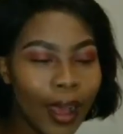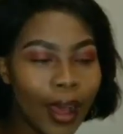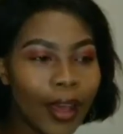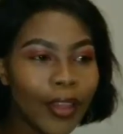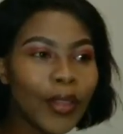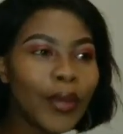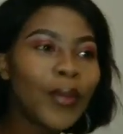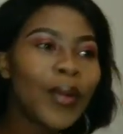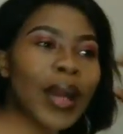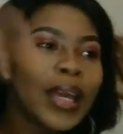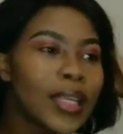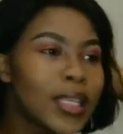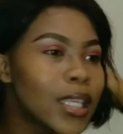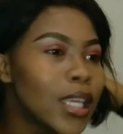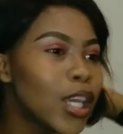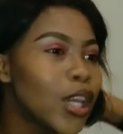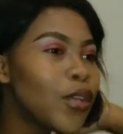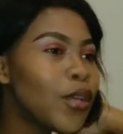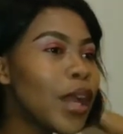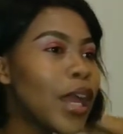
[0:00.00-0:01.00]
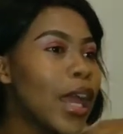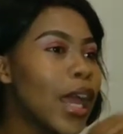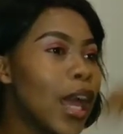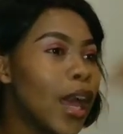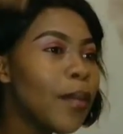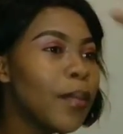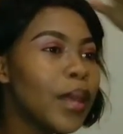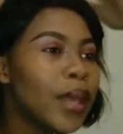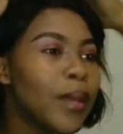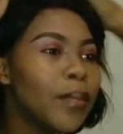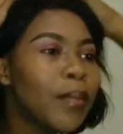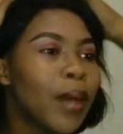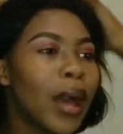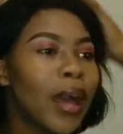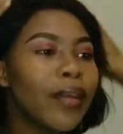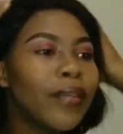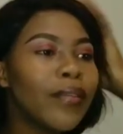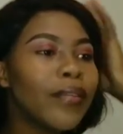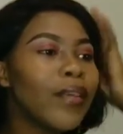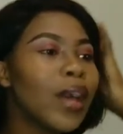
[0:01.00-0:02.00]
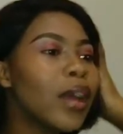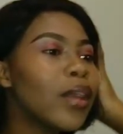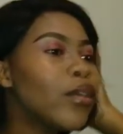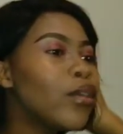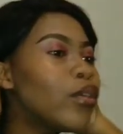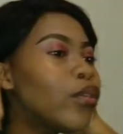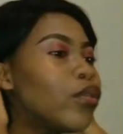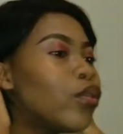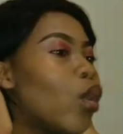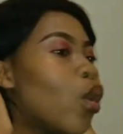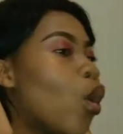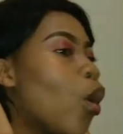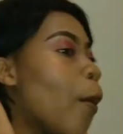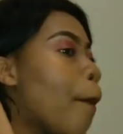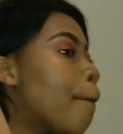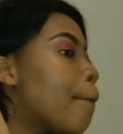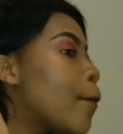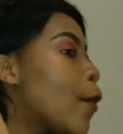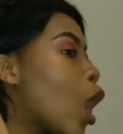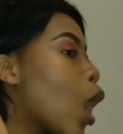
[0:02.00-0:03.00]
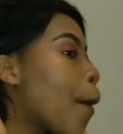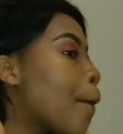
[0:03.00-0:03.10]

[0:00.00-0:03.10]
Otherwise, here I am in my final form.